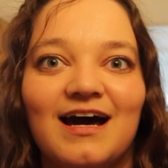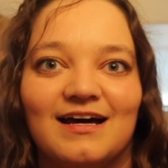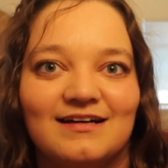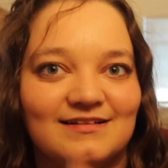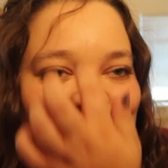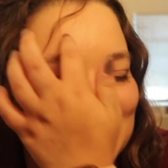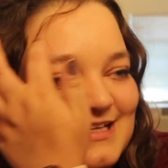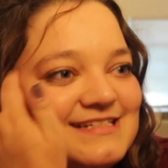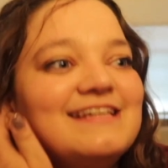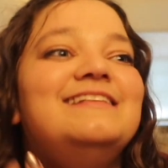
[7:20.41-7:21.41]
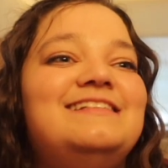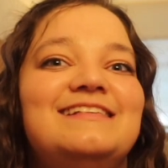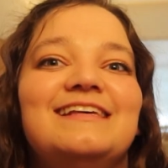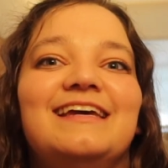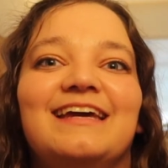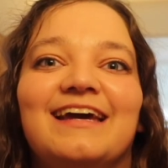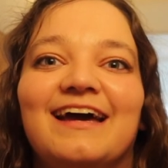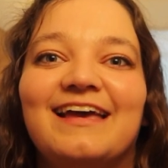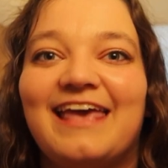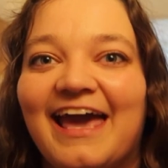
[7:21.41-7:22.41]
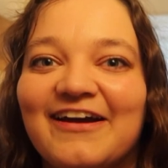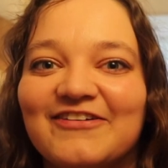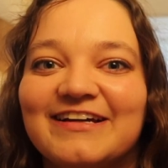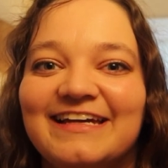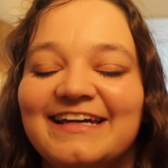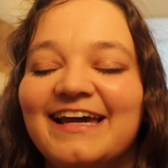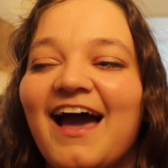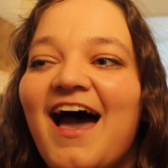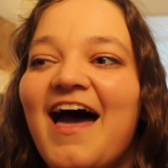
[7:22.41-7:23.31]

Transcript: Um, I did see Carrie